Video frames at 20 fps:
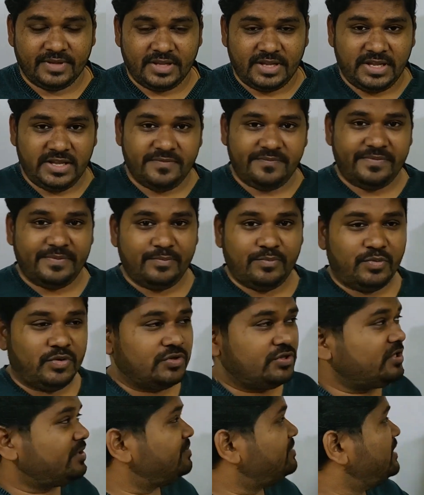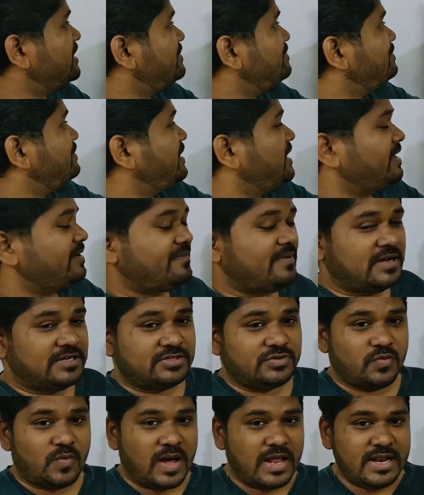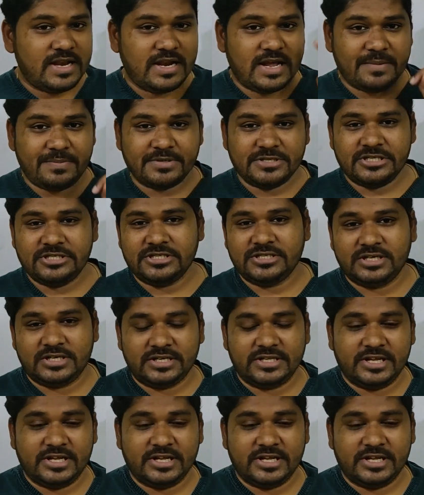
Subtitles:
If both of them behave as one capacitor,